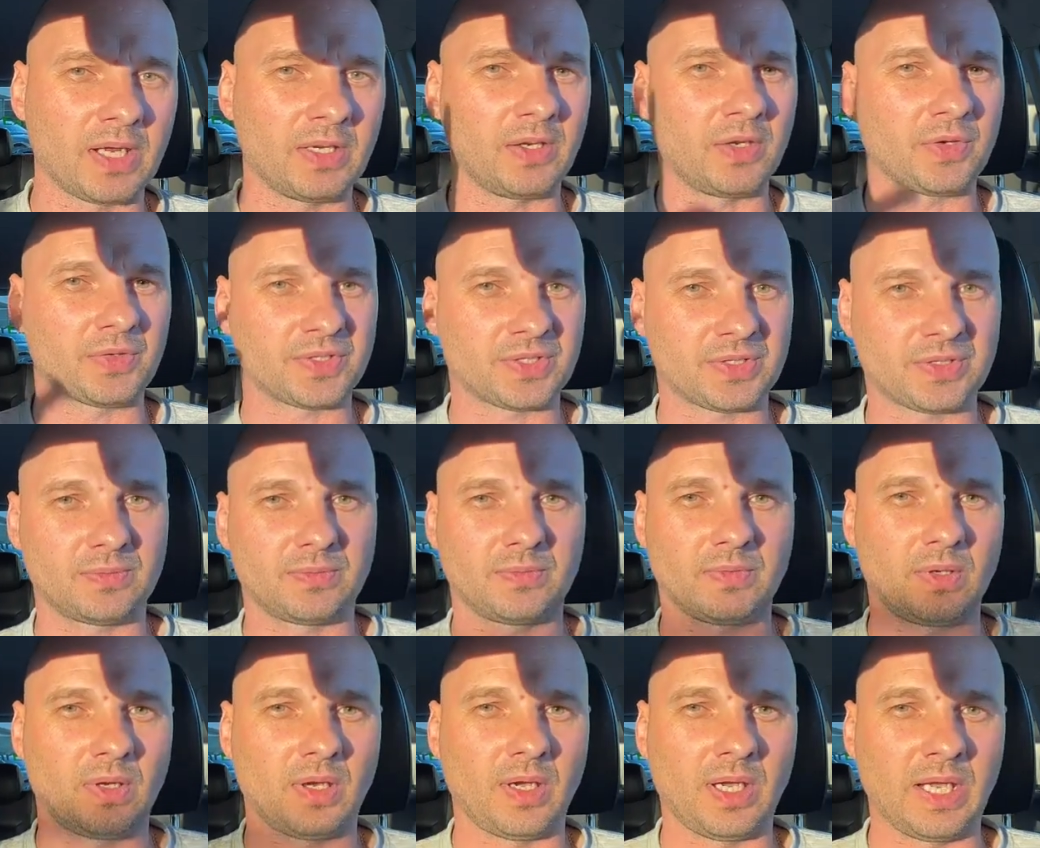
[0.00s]
radius
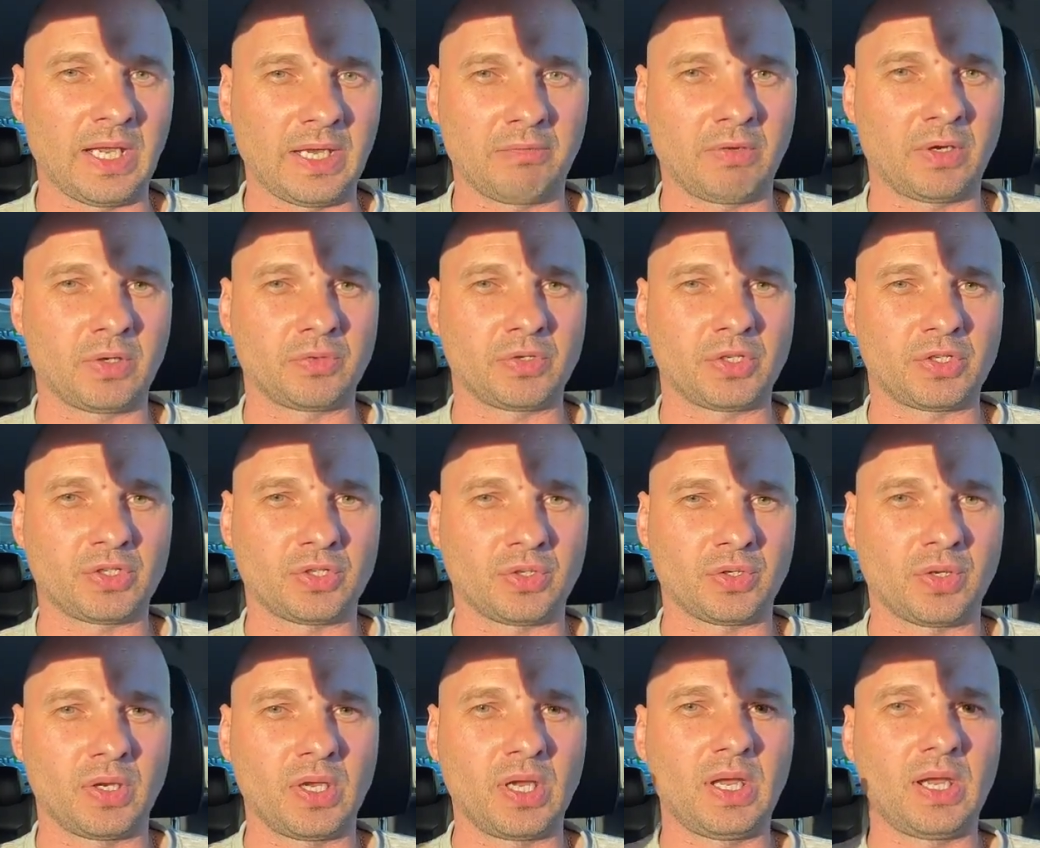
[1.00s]
aerial
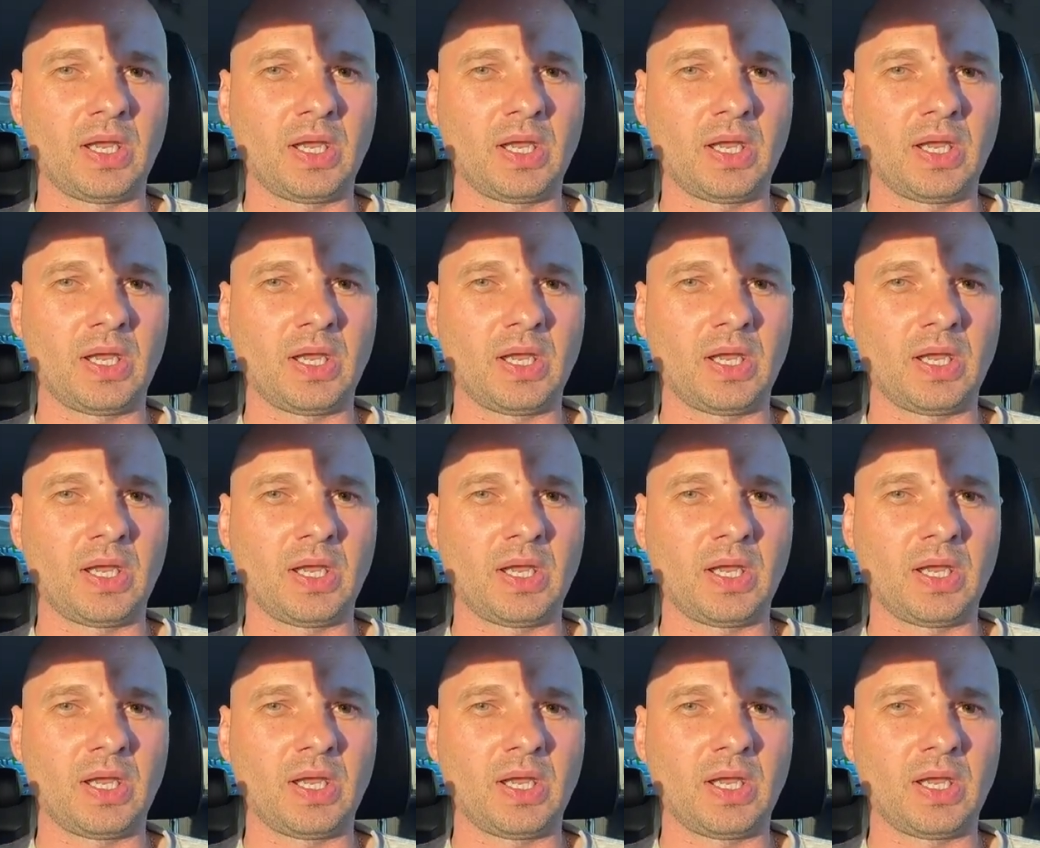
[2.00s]
issue.